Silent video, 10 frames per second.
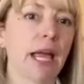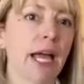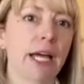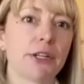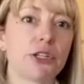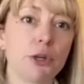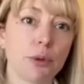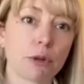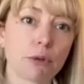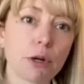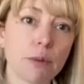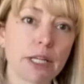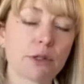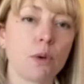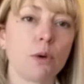at 2 and 3
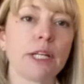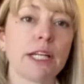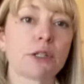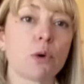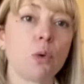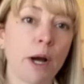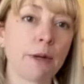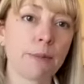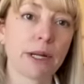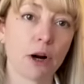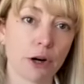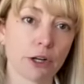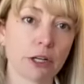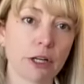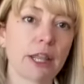weeks old is quite a bit
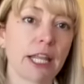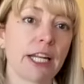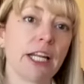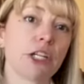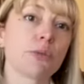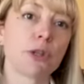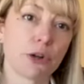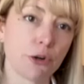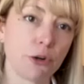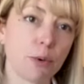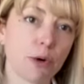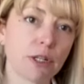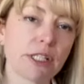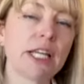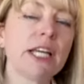harder than it is when they're
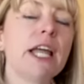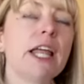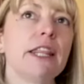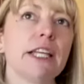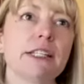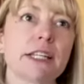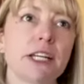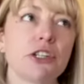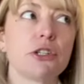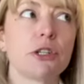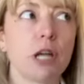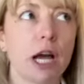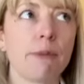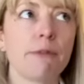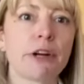newborns. This can
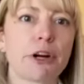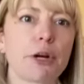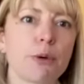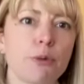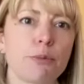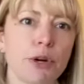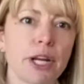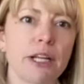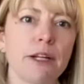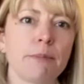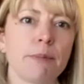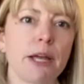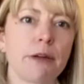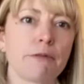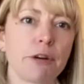vary per breed.
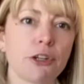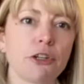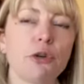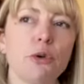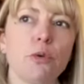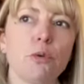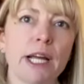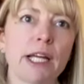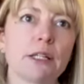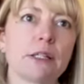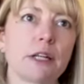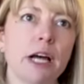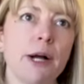My friend who raised